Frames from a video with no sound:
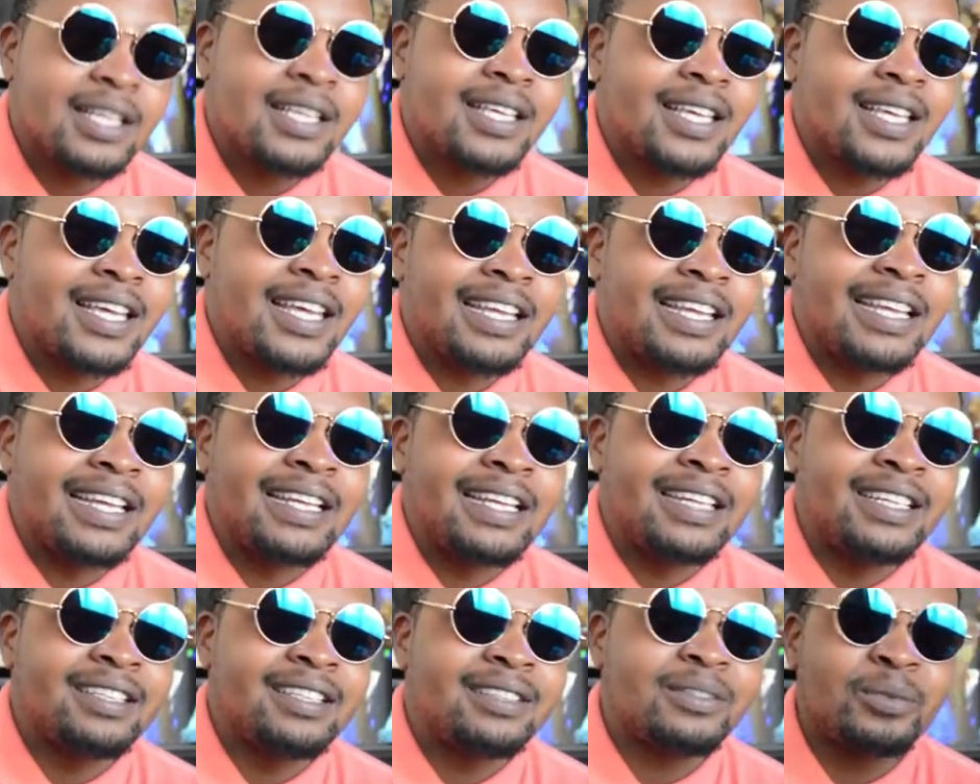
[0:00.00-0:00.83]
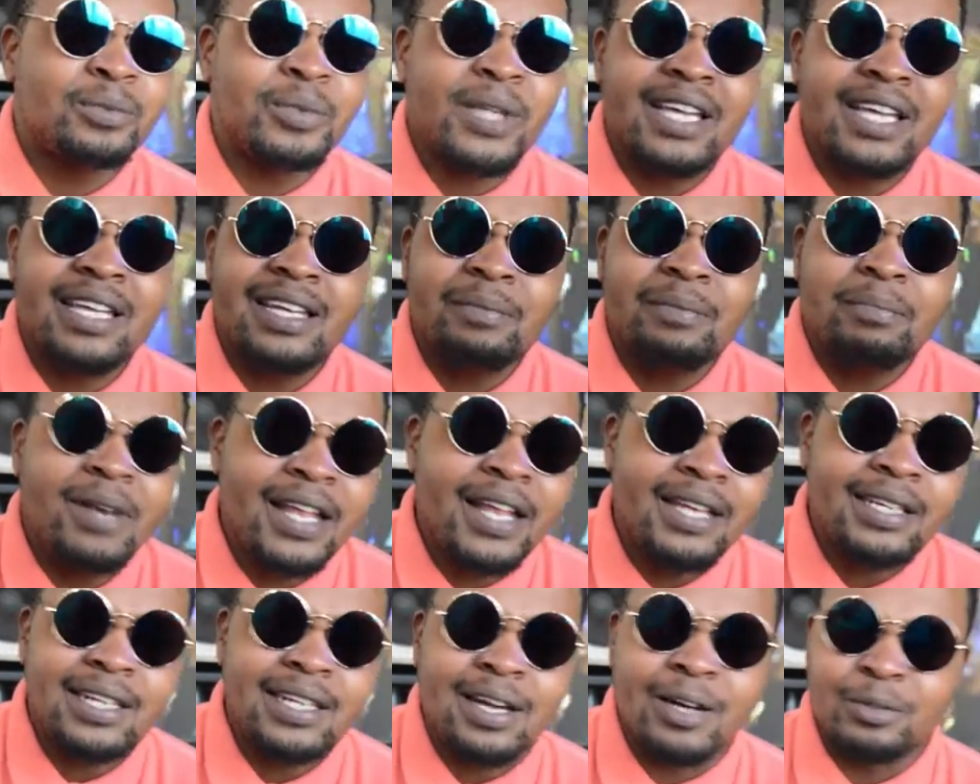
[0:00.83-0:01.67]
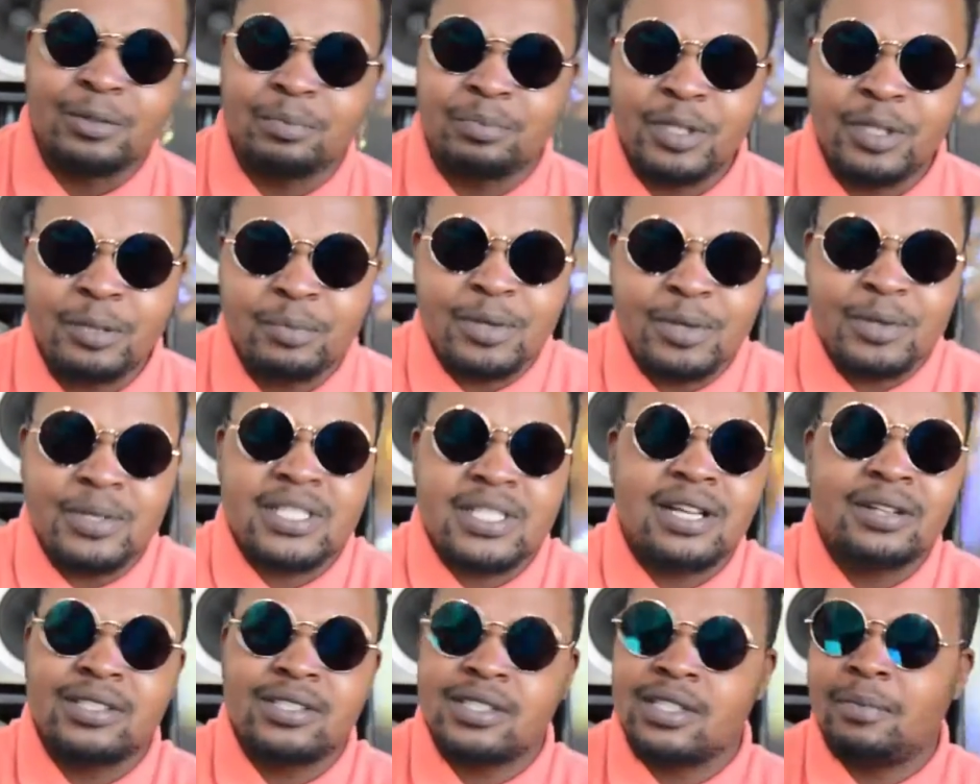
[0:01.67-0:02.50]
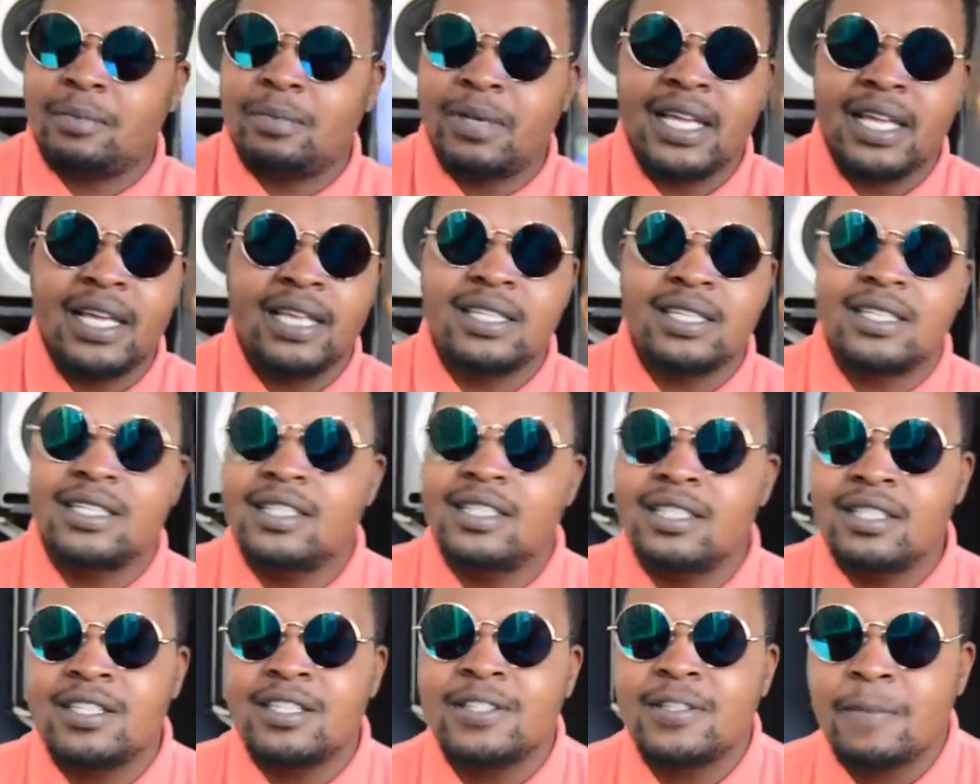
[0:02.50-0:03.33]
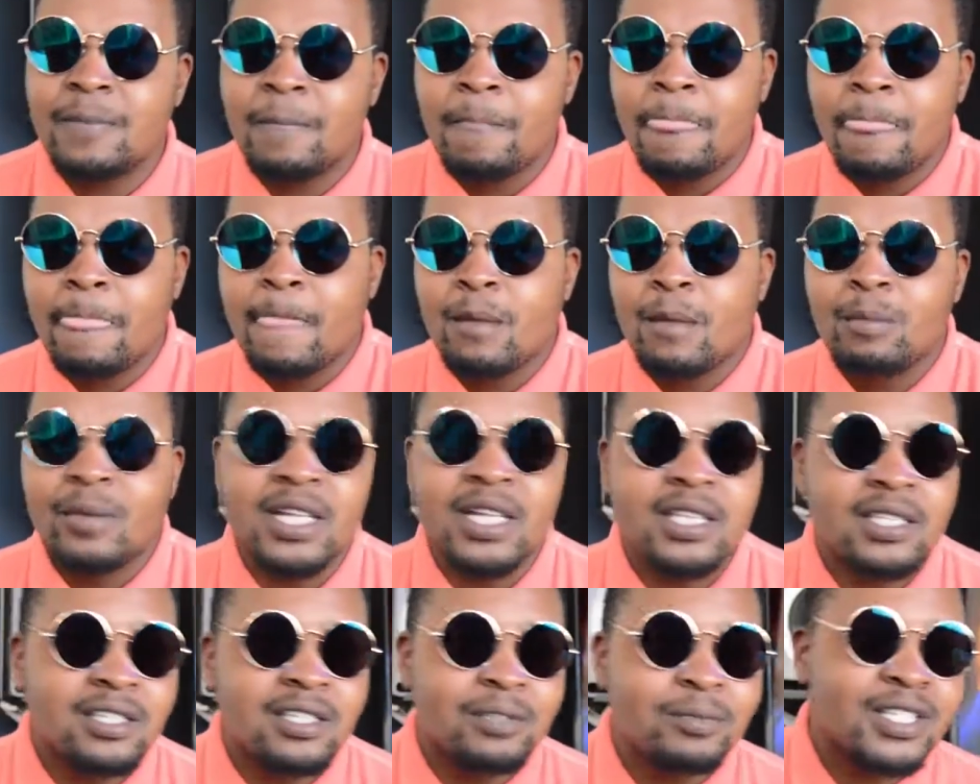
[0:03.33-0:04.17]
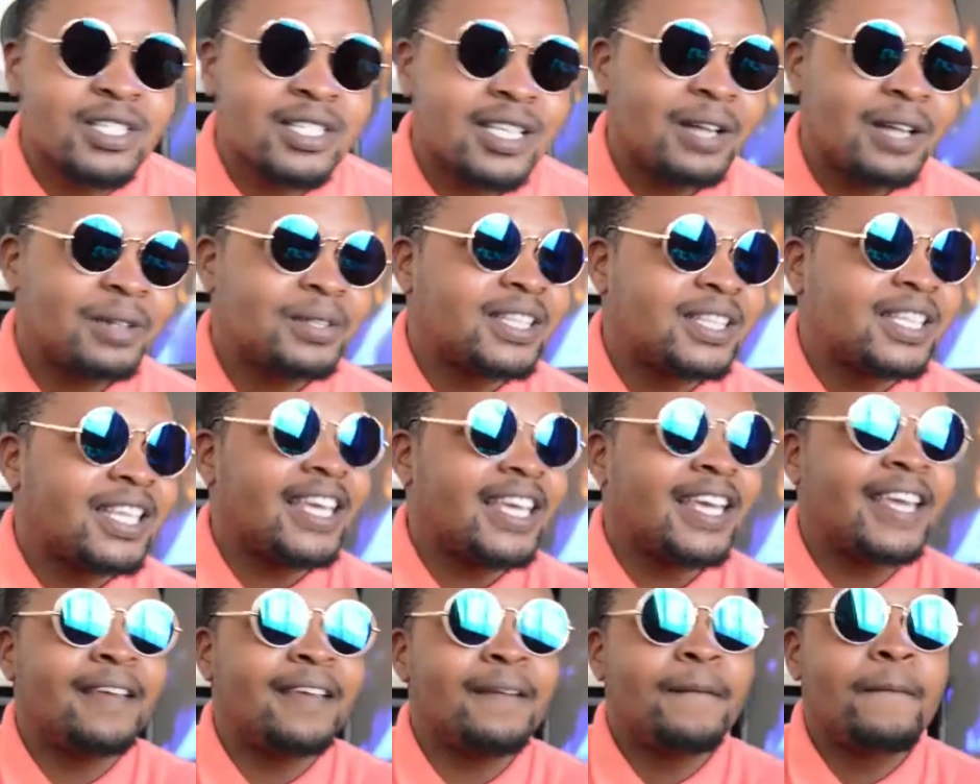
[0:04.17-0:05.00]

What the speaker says: And we had it planned out. Dimo was out there playing keys, my team was out there,